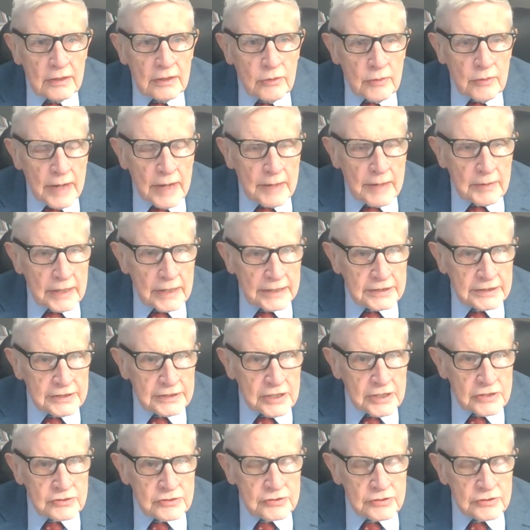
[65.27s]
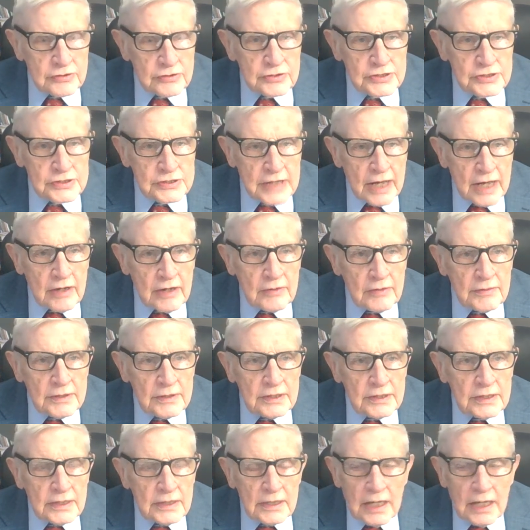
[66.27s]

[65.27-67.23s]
who I would like to introduce now,